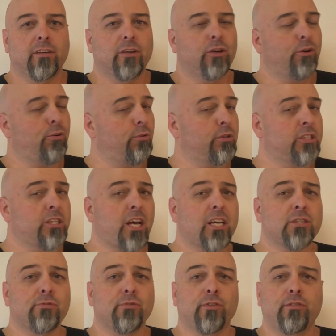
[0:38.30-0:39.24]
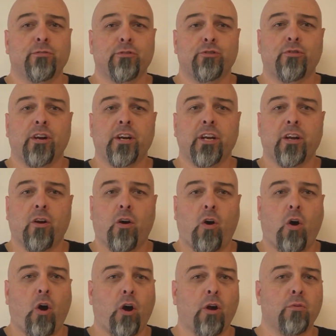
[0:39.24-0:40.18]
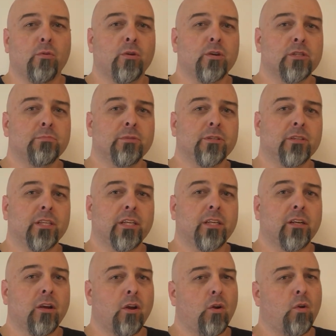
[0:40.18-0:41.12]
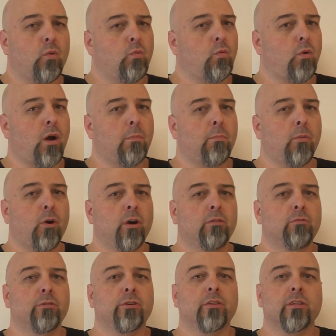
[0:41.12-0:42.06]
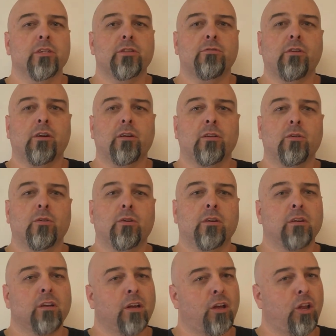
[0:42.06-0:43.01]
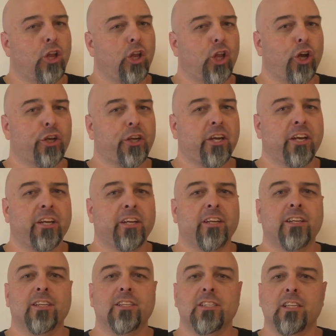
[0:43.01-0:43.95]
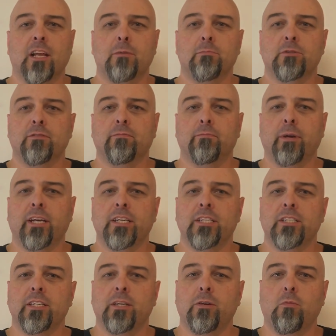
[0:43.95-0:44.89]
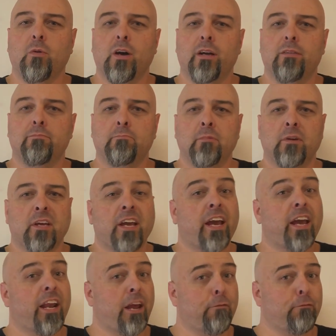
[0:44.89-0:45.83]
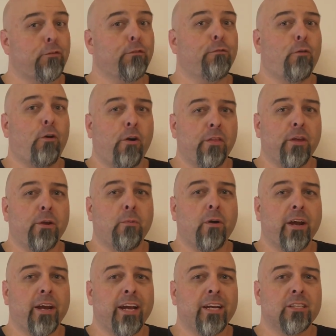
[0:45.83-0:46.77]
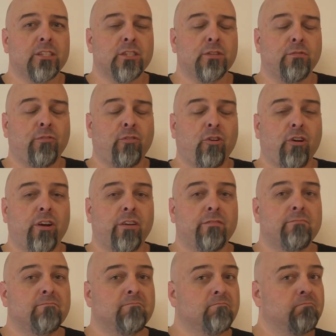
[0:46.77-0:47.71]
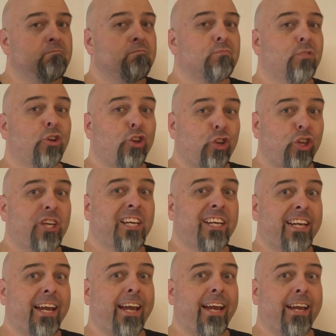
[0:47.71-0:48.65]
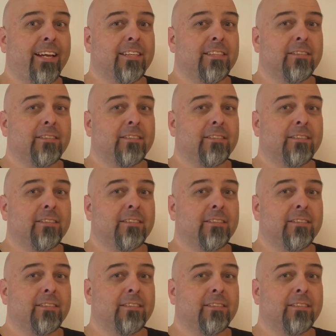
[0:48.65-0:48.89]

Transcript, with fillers: who are tasked with infiltrating a high-rise building run by a ruthless drug lord located in the slums of Mega City One and have to fight their way out to survive? You get...